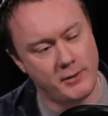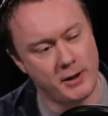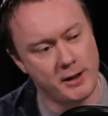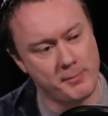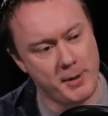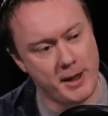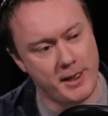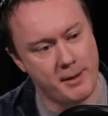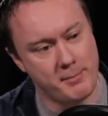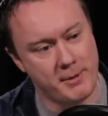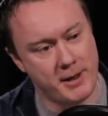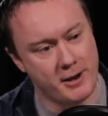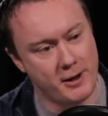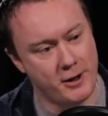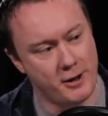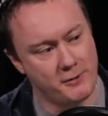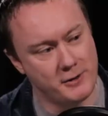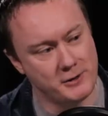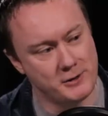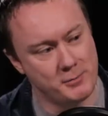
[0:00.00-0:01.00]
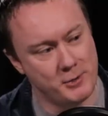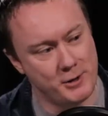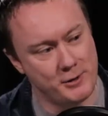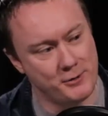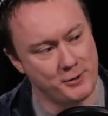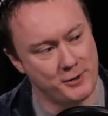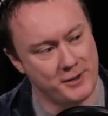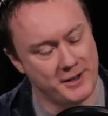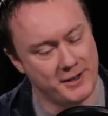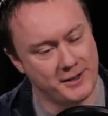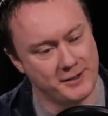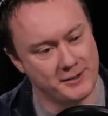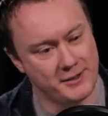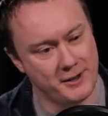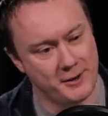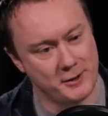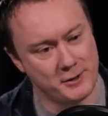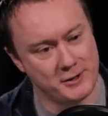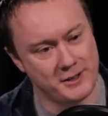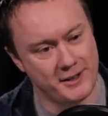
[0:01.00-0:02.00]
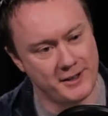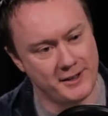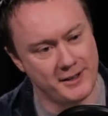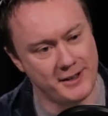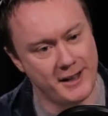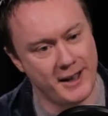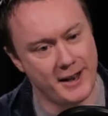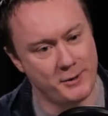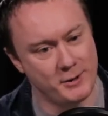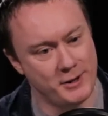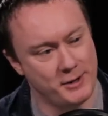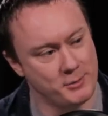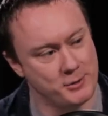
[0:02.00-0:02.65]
if you can make that man laugh, it's a beautiful thing. Yeah, so uh, yeah. I always